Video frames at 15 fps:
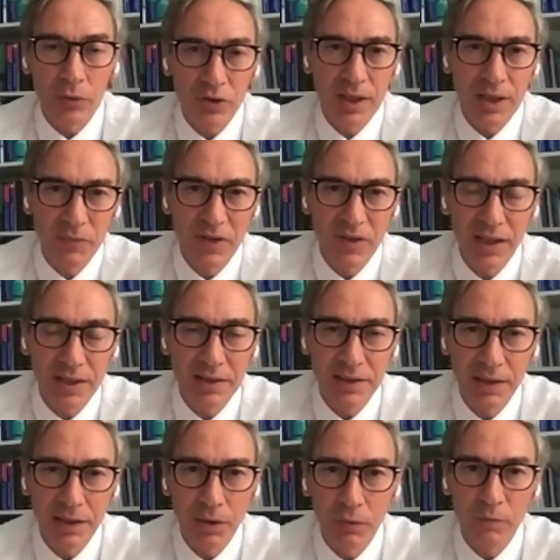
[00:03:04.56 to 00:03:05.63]
outcome
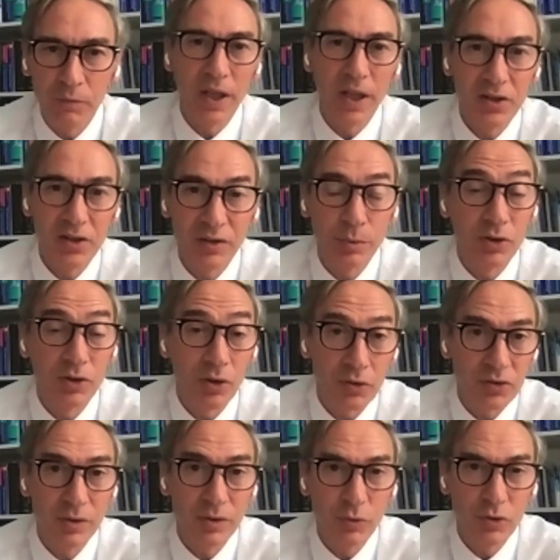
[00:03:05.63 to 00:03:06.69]
data of patients with
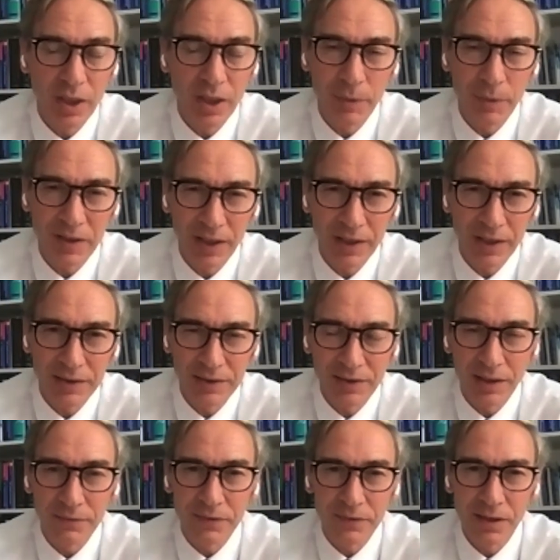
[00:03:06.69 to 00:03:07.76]
autoimmune hepatitis
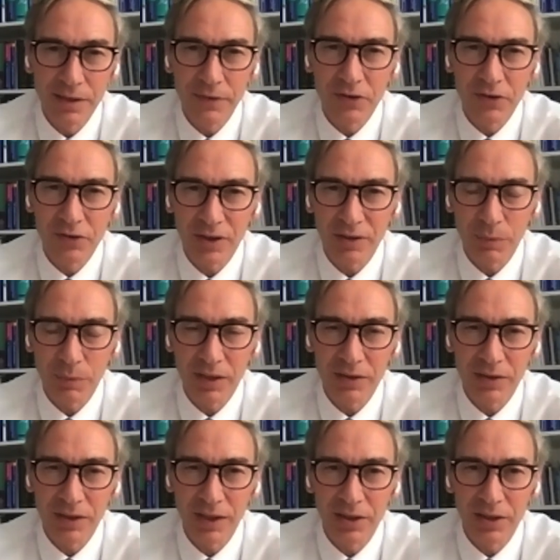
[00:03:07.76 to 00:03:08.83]
after liver
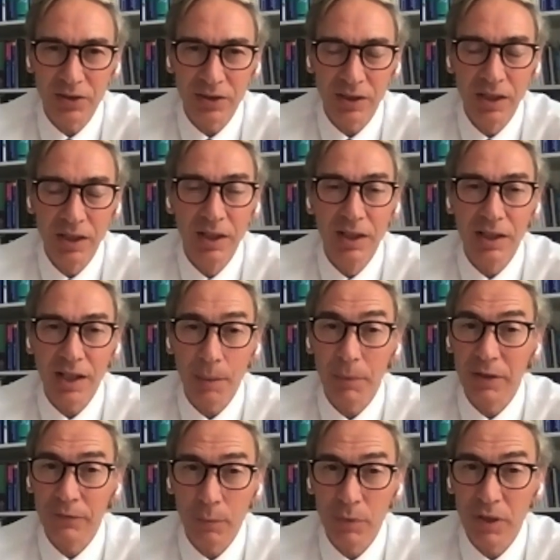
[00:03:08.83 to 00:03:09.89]
transplantation
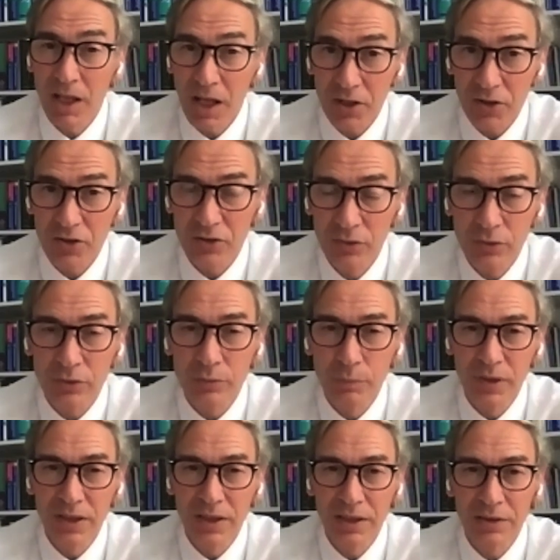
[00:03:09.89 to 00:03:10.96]
coming from a large
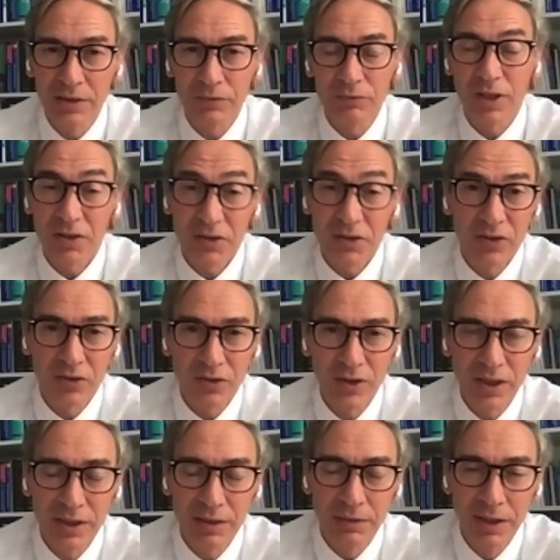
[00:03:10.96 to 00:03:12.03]
European
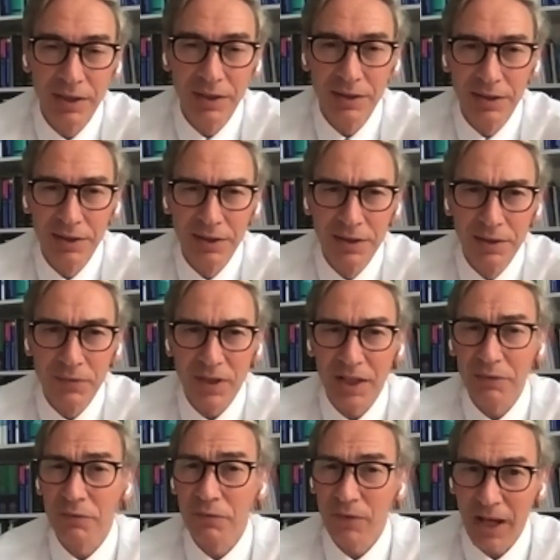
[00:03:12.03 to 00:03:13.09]
registry.
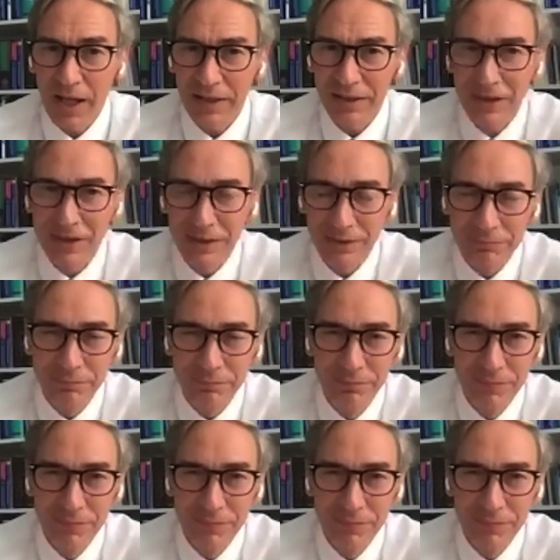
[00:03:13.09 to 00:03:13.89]
And finally,